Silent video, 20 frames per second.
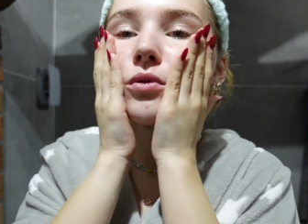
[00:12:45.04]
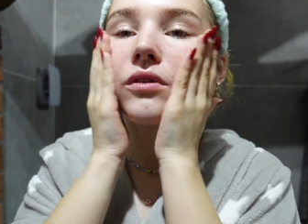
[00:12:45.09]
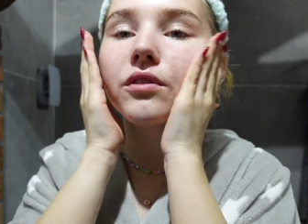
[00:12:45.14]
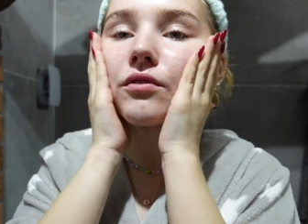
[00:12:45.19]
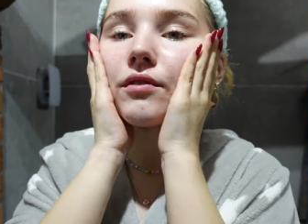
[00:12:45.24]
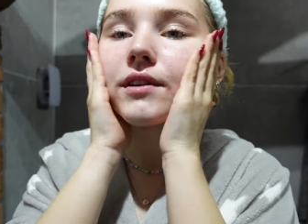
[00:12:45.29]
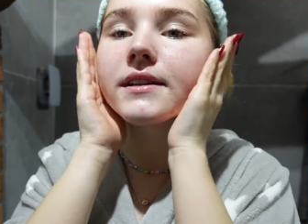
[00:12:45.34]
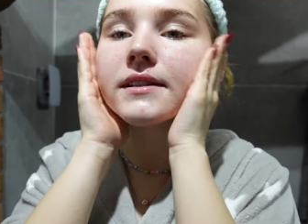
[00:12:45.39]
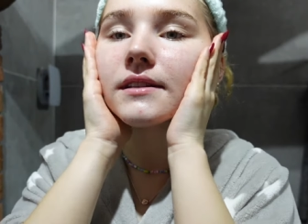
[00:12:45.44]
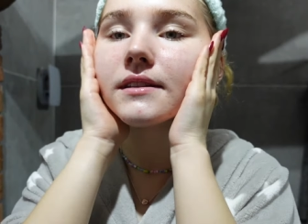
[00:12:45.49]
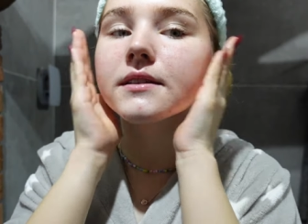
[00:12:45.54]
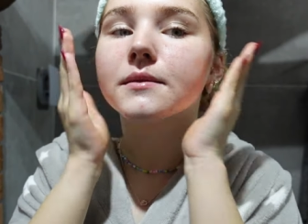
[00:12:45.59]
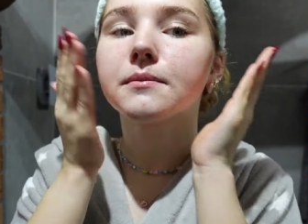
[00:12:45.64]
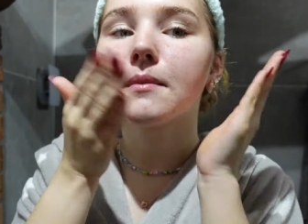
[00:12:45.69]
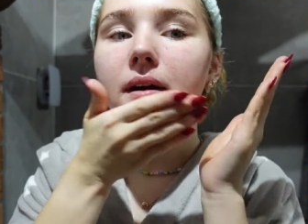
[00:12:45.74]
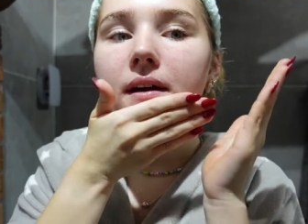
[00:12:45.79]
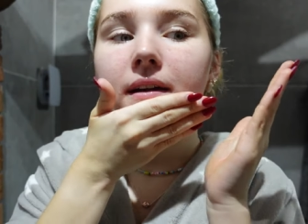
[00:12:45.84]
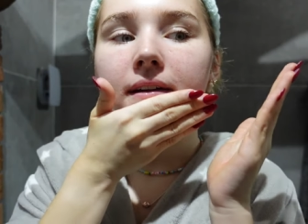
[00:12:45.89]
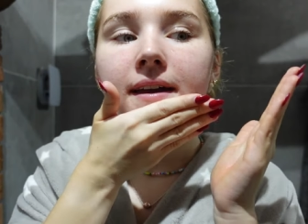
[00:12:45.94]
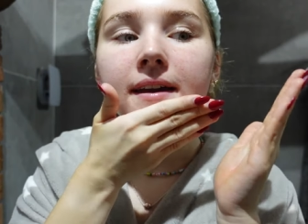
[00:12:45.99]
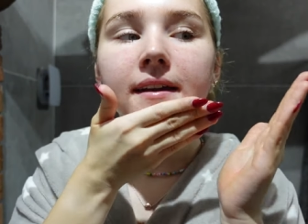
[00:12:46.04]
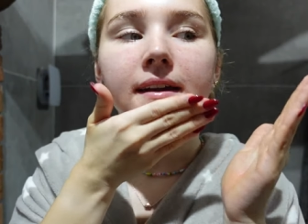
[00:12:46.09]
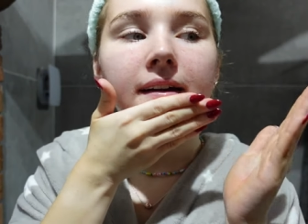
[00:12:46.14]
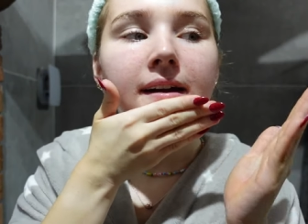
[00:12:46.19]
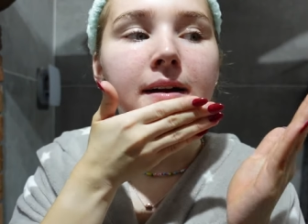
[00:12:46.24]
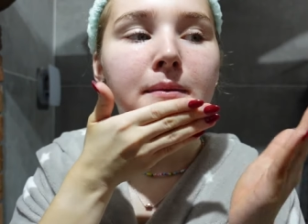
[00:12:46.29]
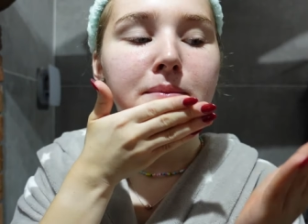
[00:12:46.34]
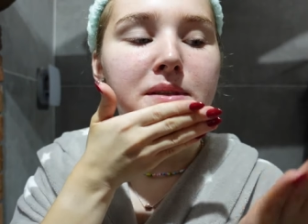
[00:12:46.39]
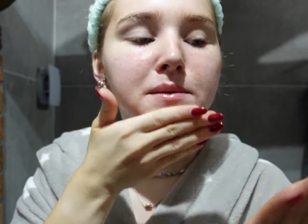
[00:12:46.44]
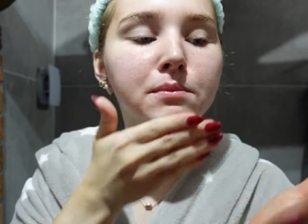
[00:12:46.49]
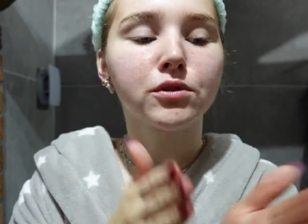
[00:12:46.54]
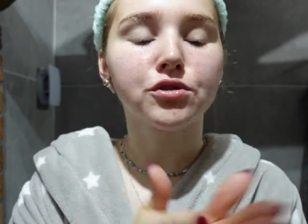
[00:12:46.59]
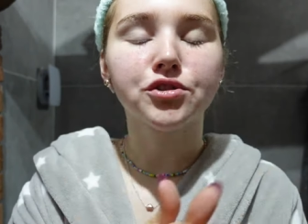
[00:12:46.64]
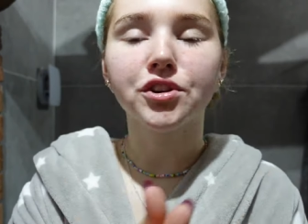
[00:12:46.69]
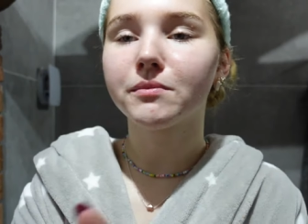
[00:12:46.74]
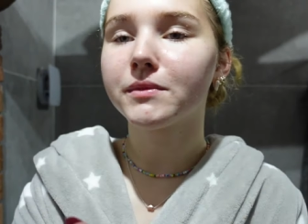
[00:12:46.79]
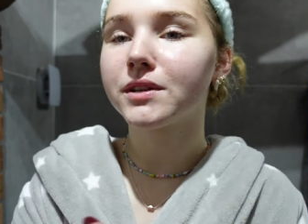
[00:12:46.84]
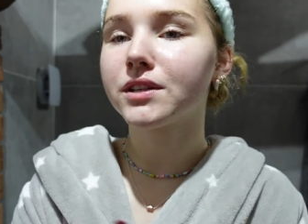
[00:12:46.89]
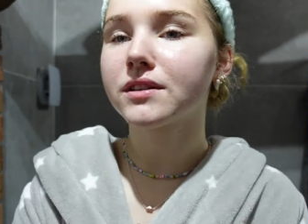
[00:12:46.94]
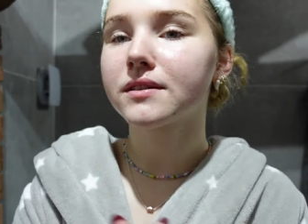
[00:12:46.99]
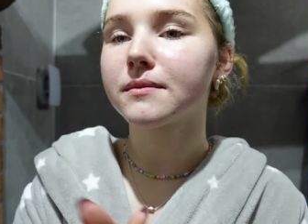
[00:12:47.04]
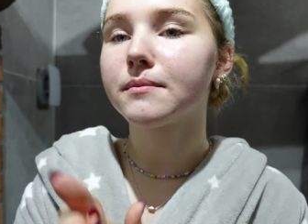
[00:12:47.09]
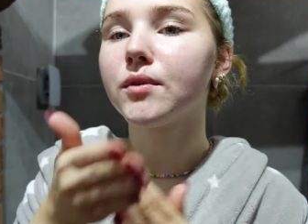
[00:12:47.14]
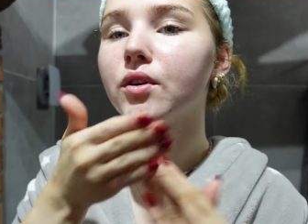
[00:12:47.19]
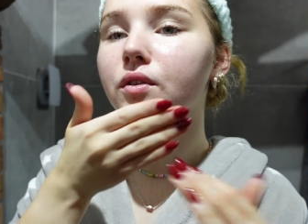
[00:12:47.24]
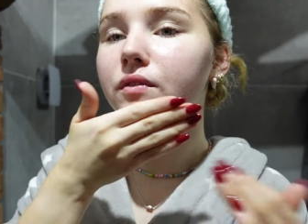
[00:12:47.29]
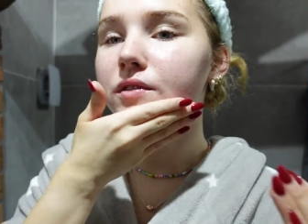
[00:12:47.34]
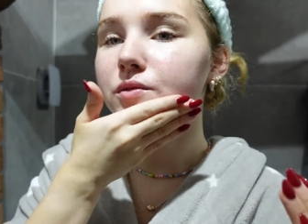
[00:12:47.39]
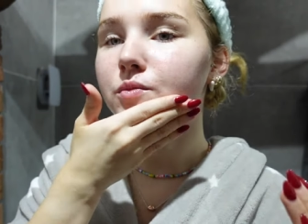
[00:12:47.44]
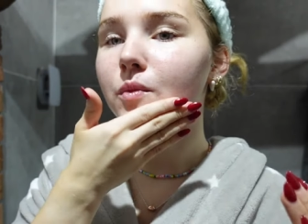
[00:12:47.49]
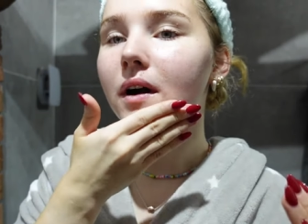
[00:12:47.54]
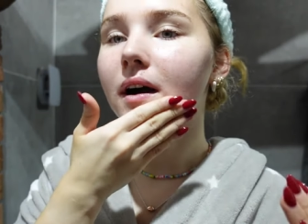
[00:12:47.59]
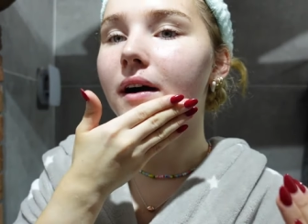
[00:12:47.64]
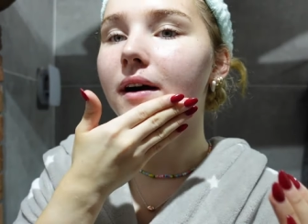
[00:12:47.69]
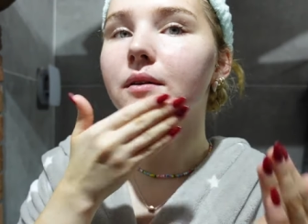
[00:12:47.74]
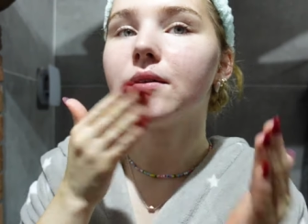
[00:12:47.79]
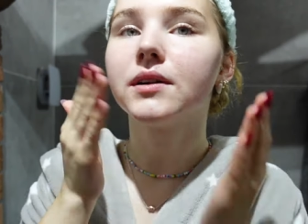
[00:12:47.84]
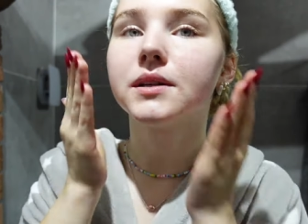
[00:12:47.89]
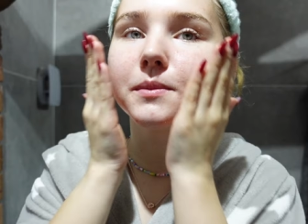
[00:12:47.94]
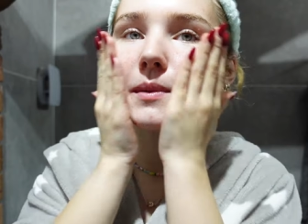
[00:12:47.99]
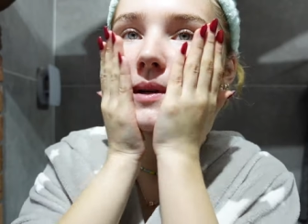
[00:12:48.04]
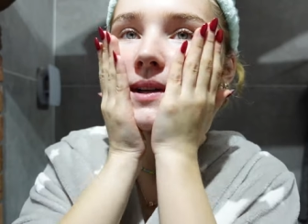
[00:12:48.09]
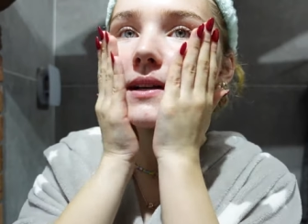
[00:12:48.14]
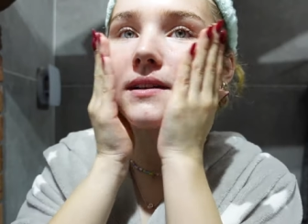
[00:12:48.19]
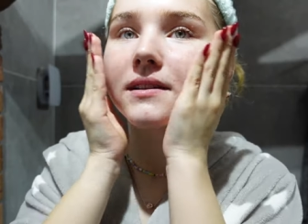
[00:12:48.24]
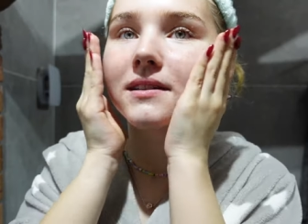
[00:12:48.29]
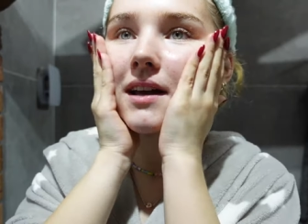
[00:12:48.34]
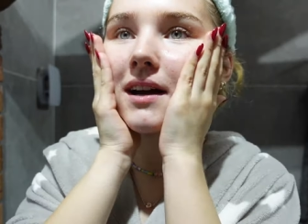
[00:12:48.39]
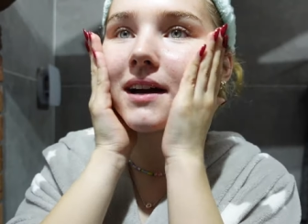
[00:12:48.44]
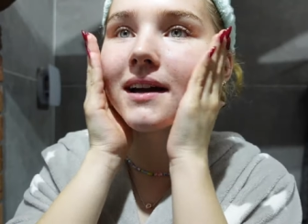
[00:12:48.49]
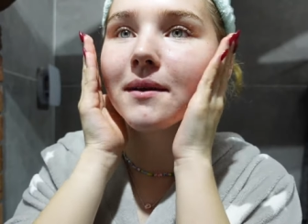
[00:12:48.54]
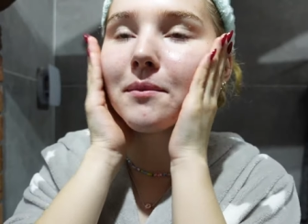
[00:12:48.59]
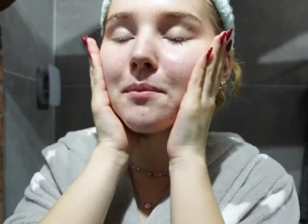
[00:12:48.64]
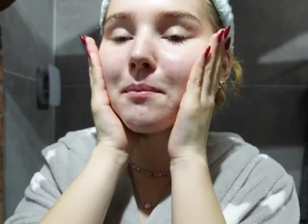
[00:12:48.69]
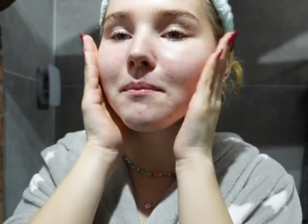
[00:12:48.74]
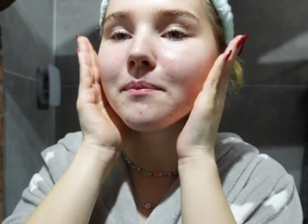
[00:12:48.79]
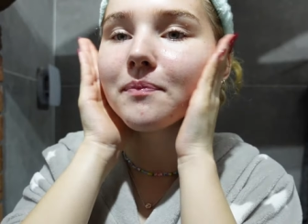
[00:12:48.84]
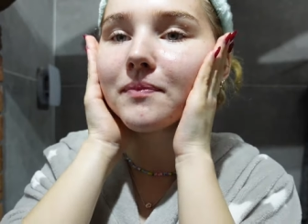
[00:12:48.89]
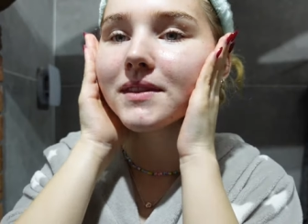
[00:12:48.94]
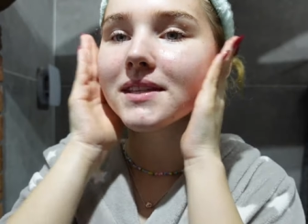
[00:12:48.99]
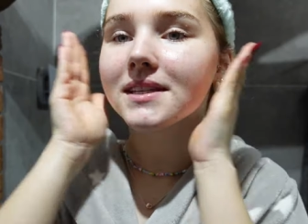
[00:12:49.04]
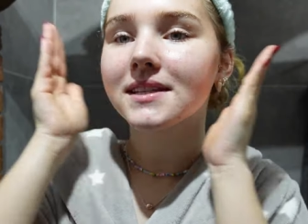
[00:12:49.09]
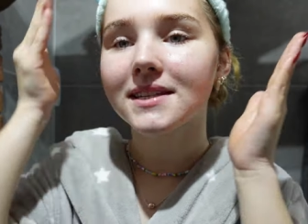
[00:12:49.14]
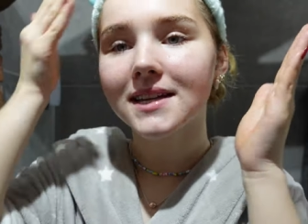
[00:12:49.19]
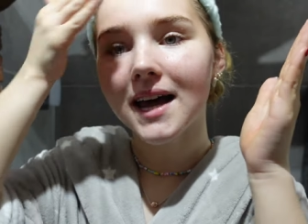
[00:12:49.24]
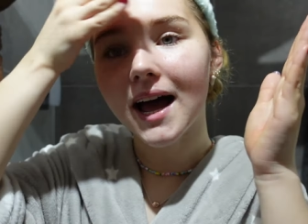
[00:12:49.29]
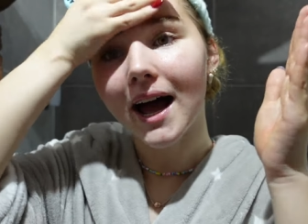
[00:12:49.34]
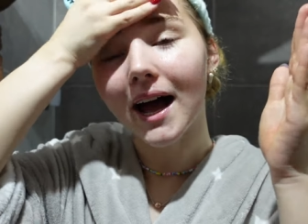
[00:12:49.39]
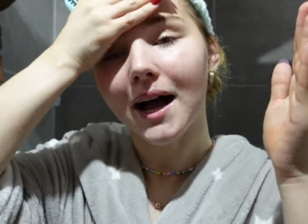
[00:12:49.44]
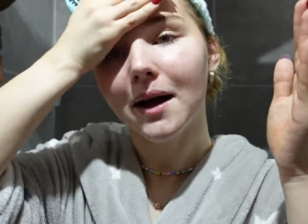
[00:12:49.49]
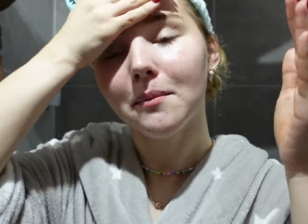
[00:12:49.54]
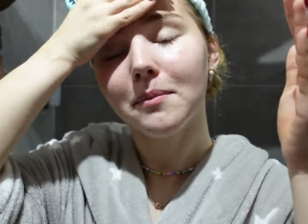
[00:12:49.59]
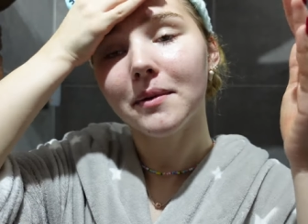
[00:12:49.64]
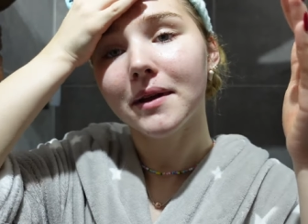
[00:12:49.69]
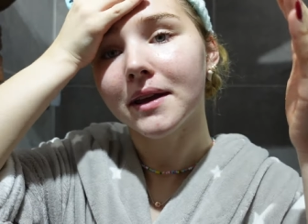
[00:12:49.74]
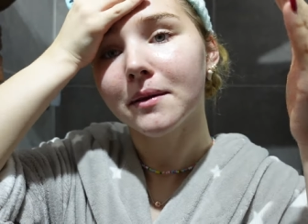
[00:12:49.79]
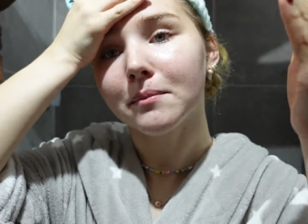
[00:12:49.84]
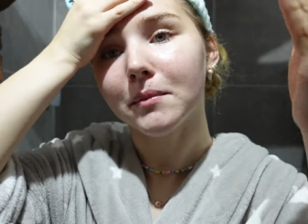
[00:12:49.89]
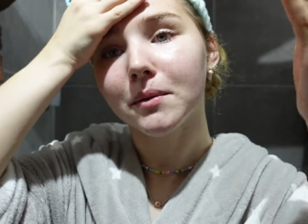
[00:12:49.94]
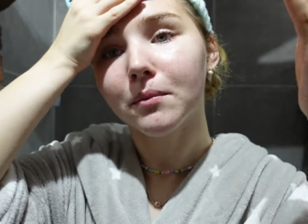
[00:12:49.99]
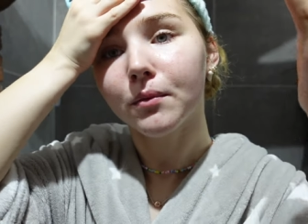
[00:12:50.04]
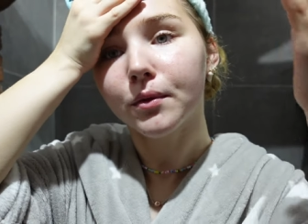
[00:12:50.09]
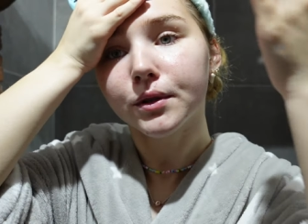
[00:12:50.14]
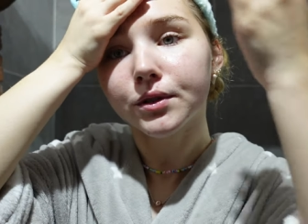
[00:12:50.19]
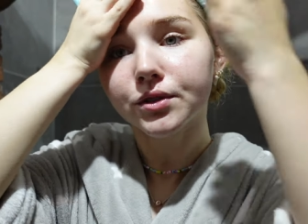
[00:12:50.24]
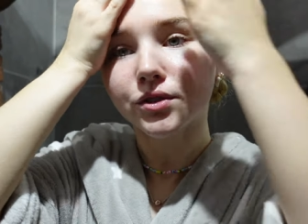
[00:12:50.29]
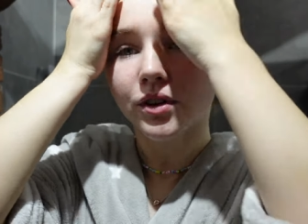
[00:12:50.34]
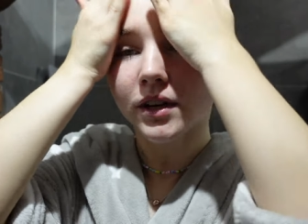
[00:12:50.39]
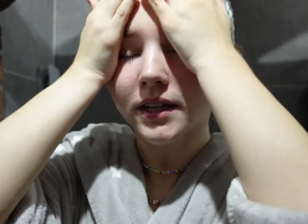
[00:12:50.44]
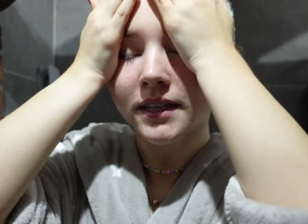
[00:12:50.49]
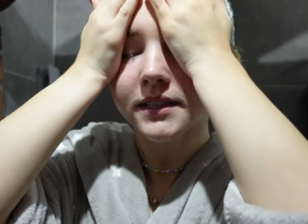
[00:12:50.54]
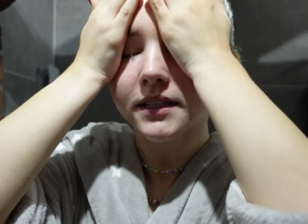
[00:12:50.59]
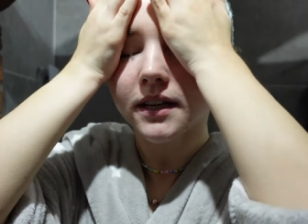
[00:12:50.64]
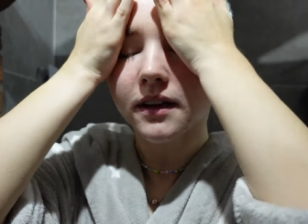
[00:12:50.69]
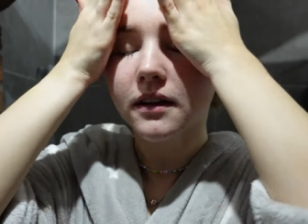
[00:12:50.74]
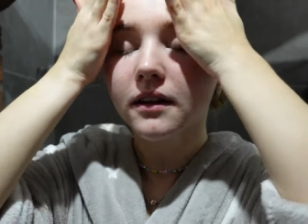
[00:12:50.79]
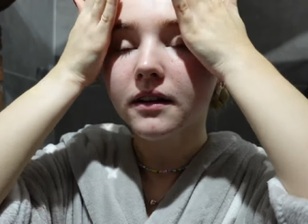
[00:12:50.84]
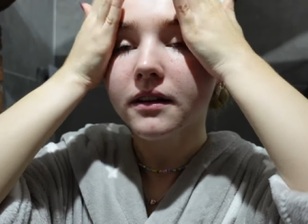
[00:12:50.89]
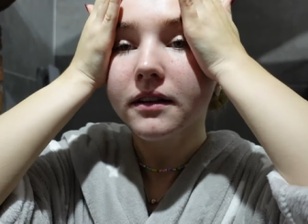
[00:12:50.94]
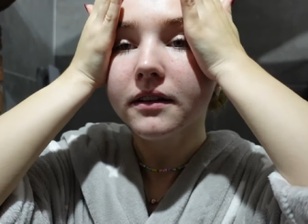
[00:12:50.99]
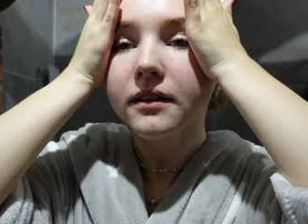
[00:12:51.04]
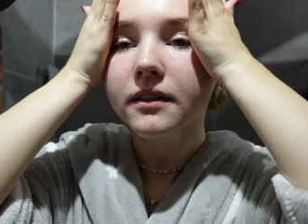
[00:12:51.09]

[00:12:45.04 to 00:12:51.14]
one of the reasons my spot treatment doesn't move as well is because I tap in my moisturiser.